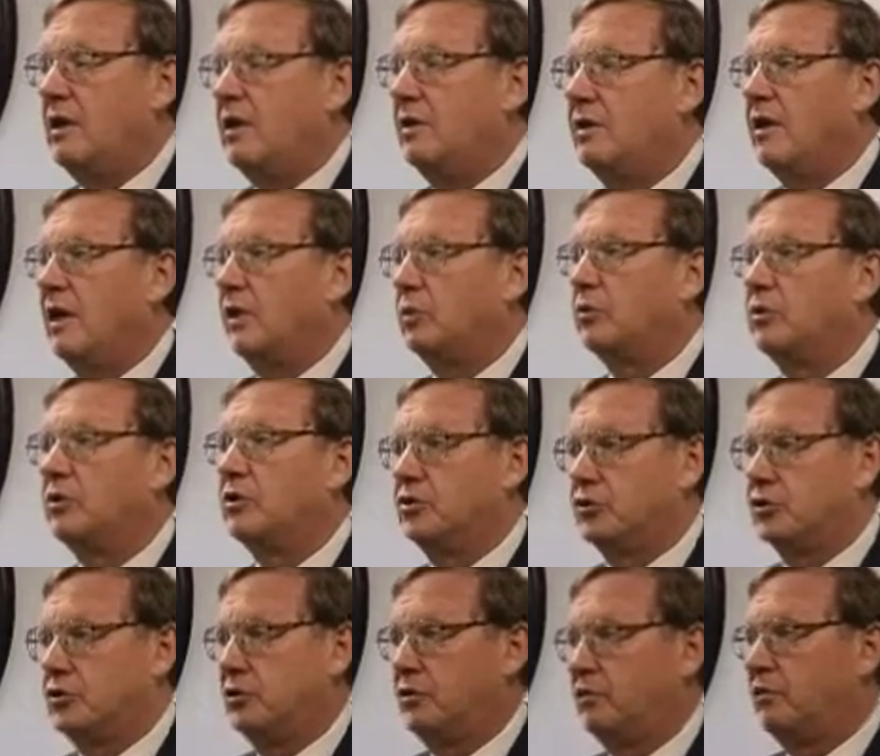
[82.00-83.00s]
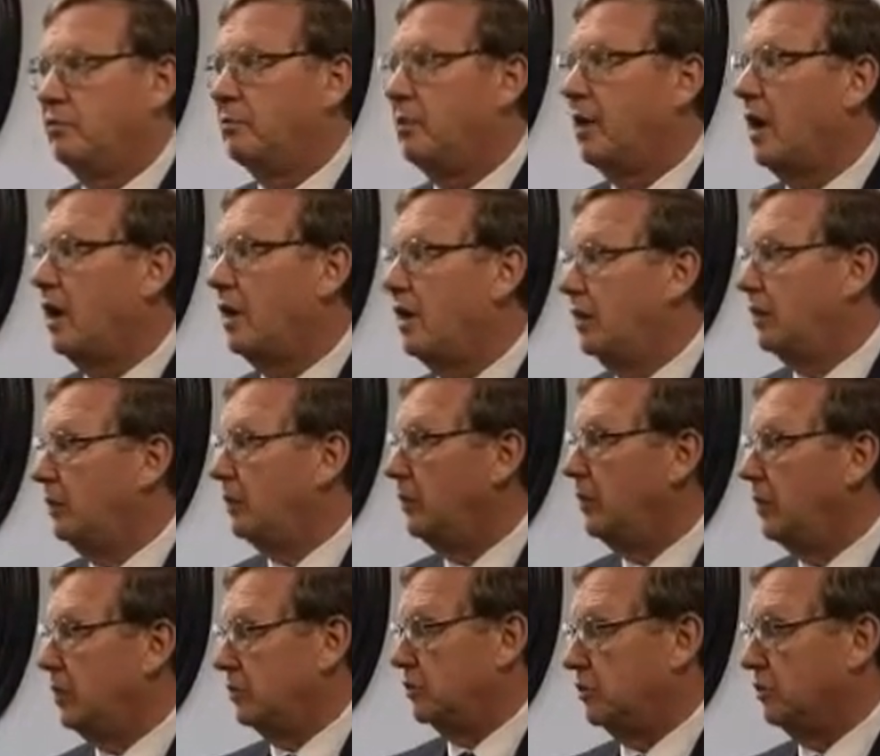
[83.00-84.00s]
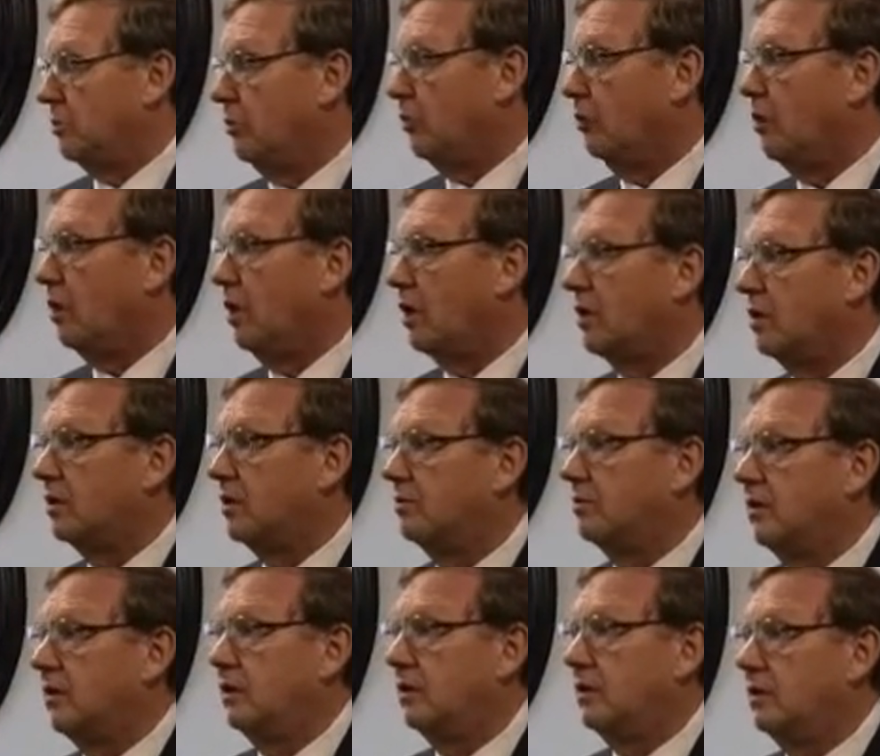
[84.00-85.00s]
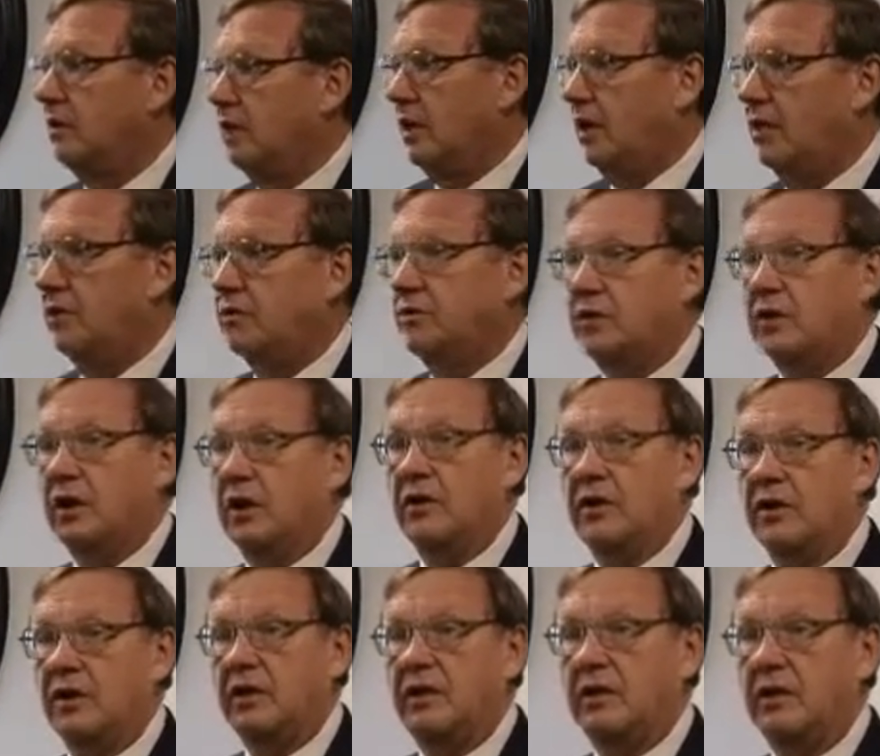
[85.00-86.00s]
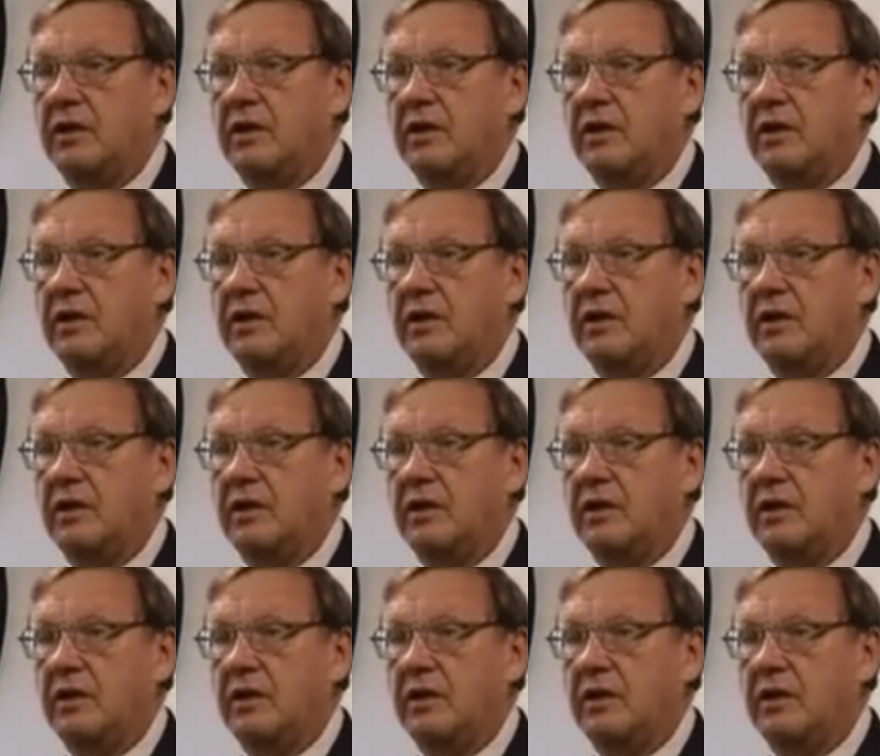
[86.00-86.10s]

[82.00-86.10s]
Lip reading: that were served by municipal water in Calhoun County.